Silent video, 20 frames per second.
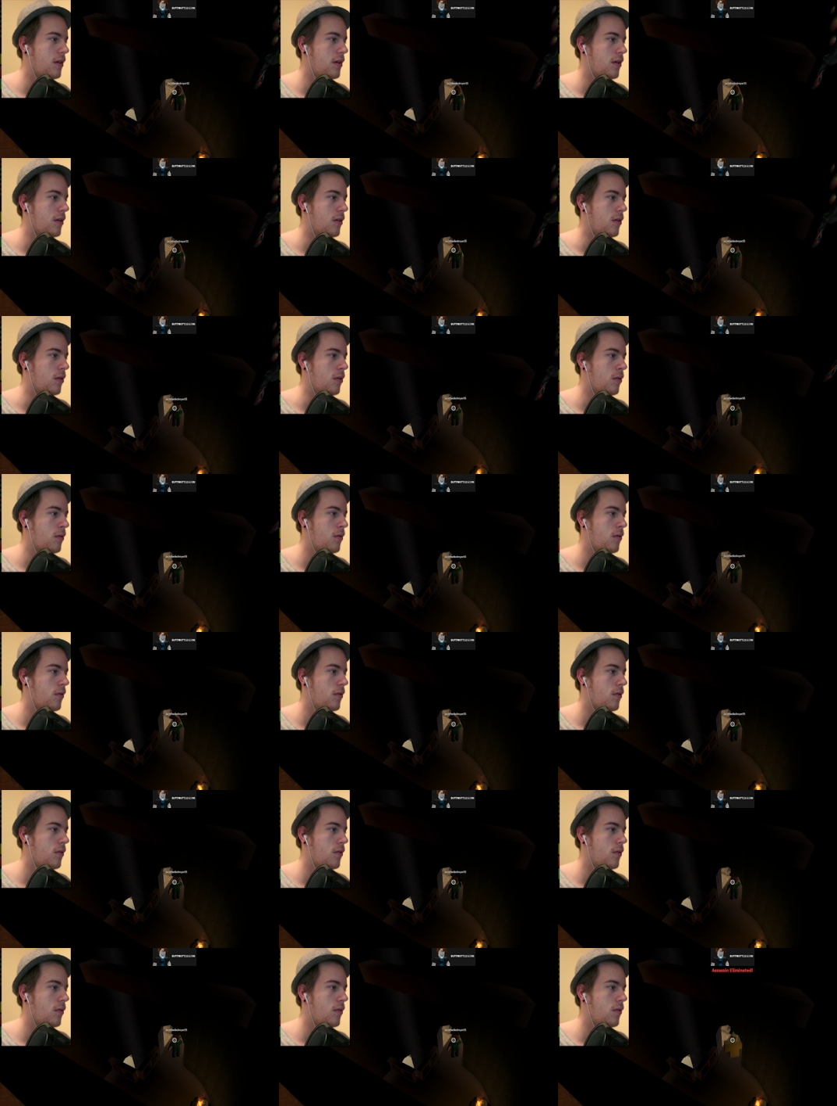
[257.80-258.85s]
Oh.
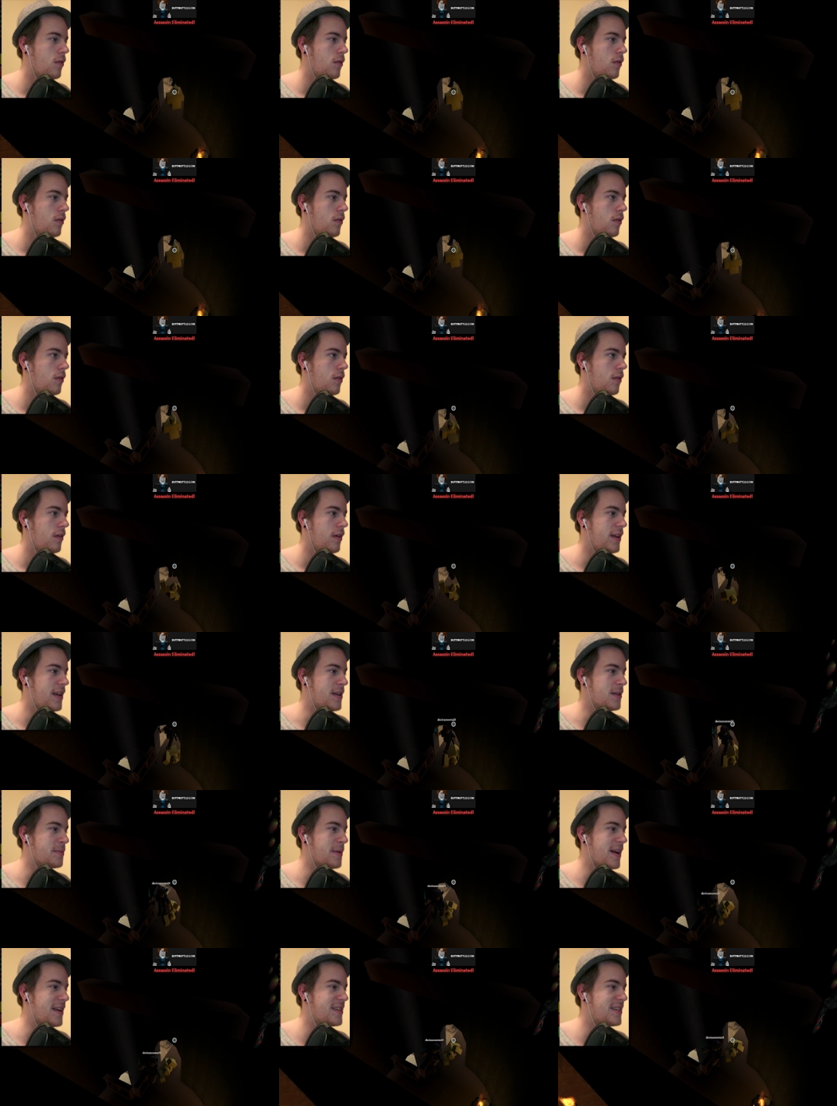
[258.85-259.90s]
He's
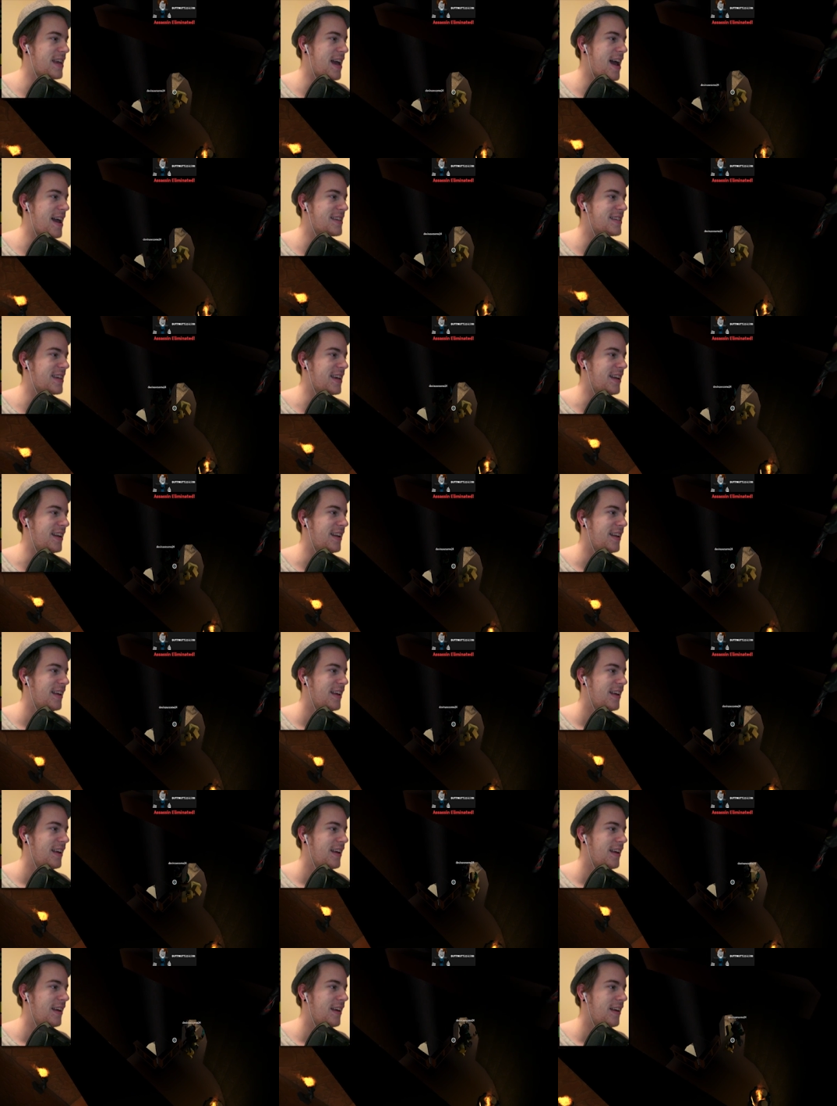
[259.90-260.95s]
my assassin!
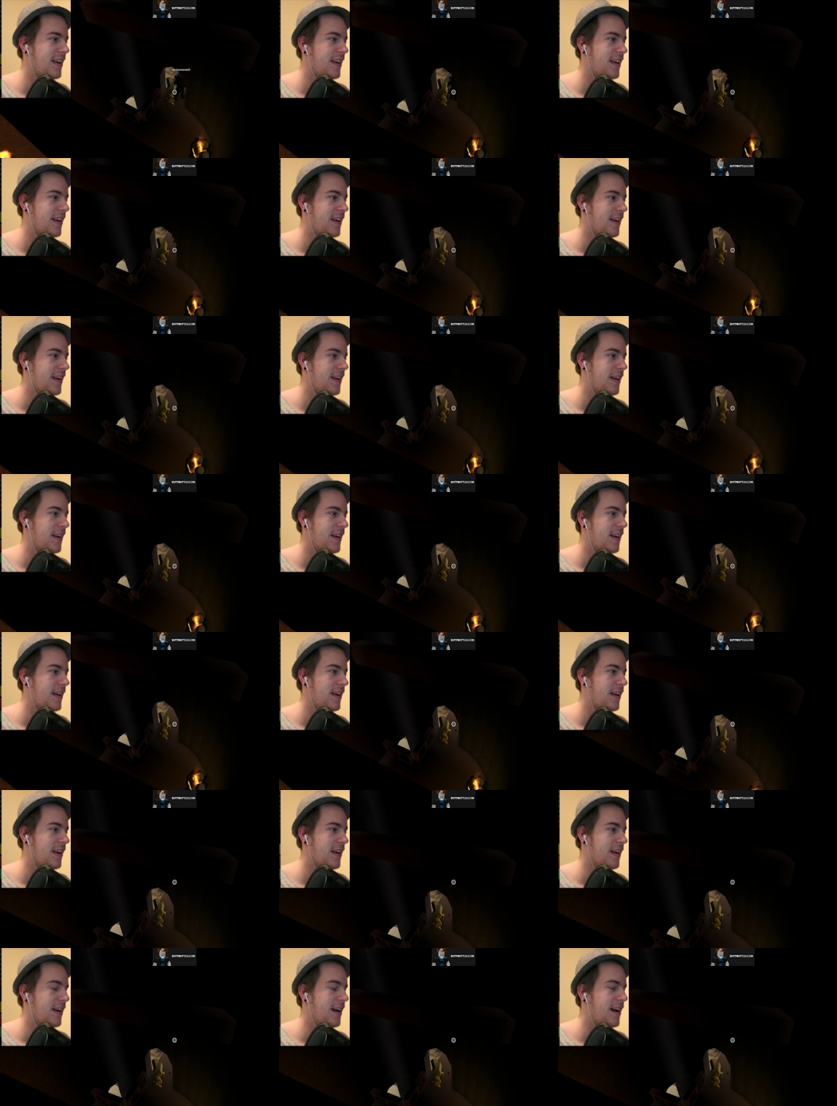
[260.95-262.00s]

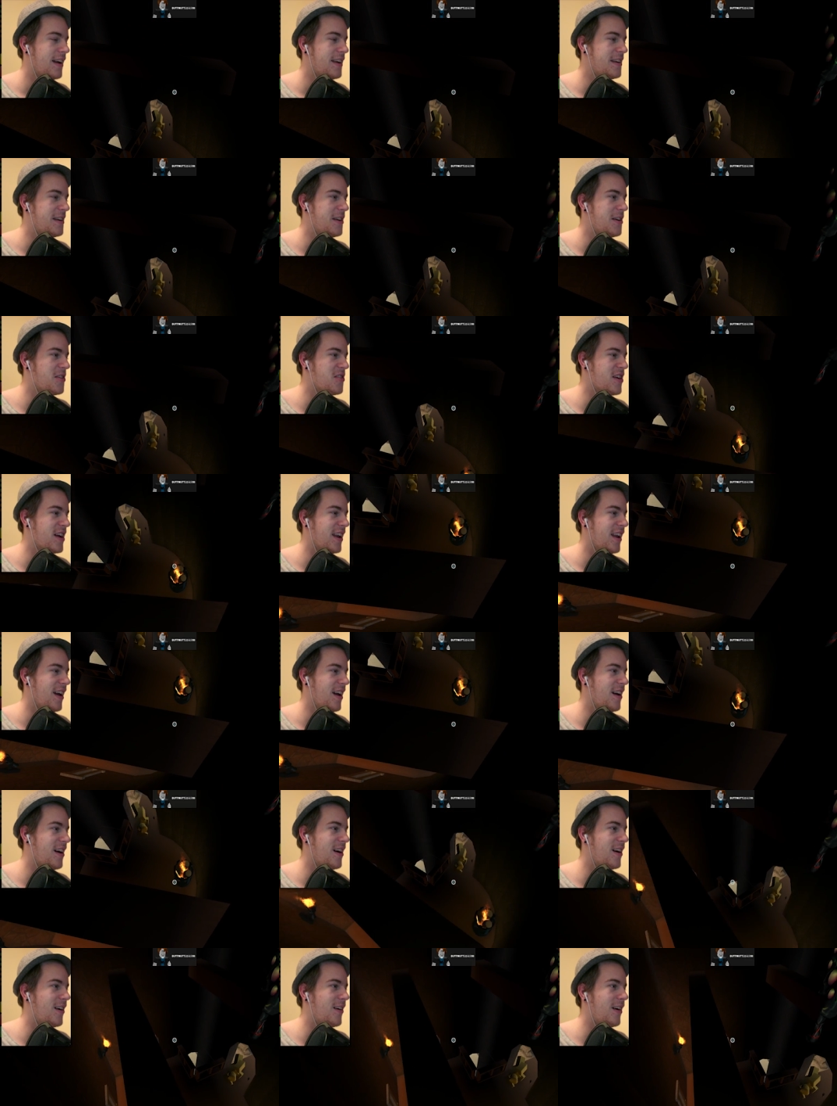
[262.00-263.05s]
I knew it!
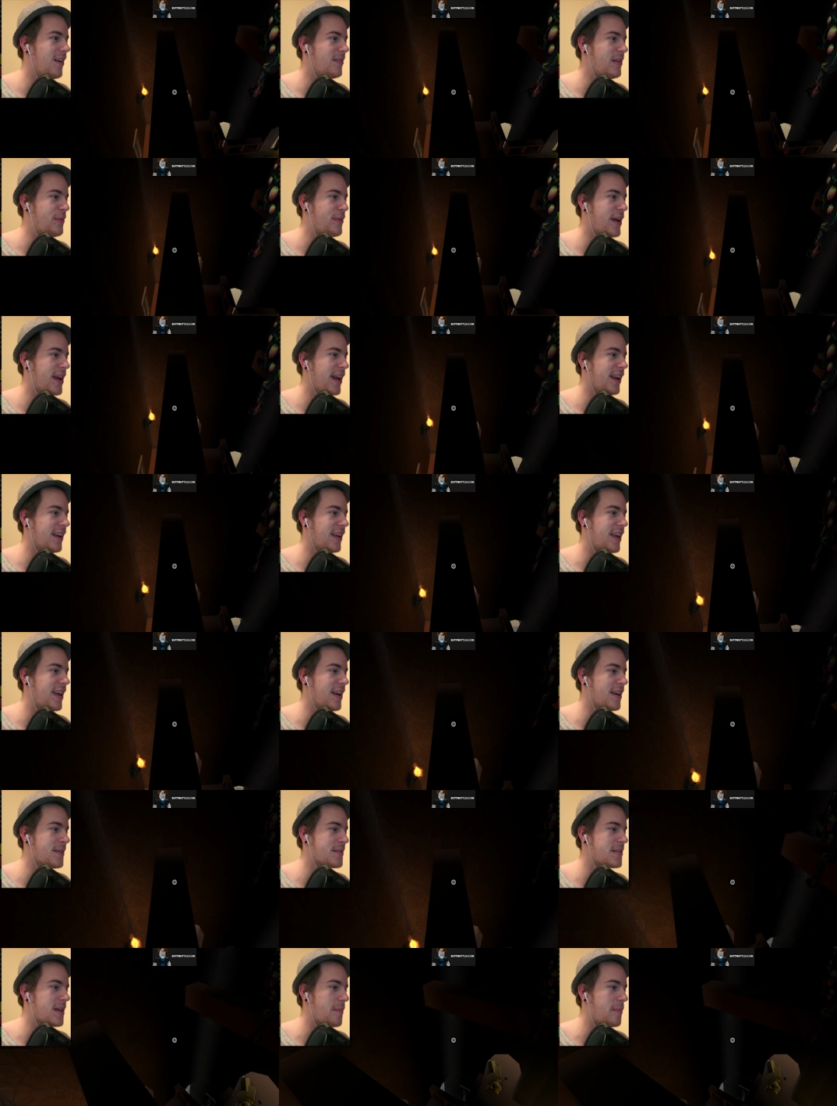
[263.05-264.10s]
Oh, I'm even getting
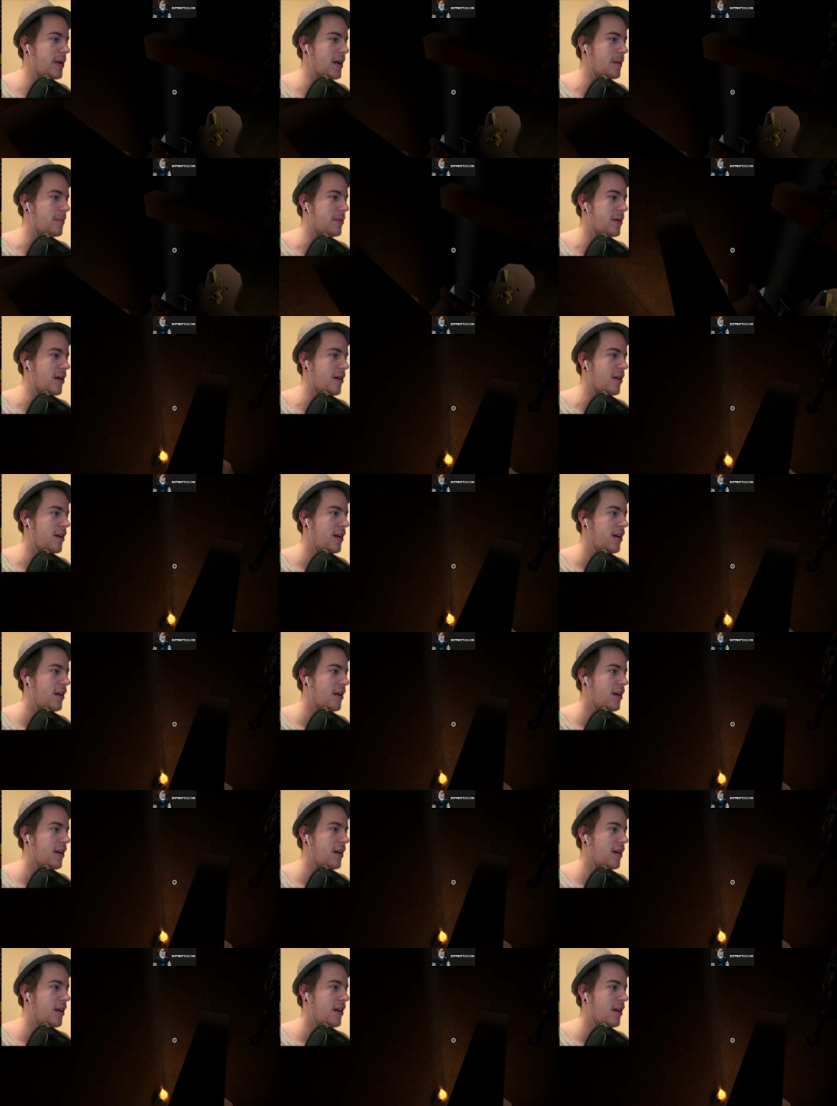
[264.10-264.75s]
kills up here, bro.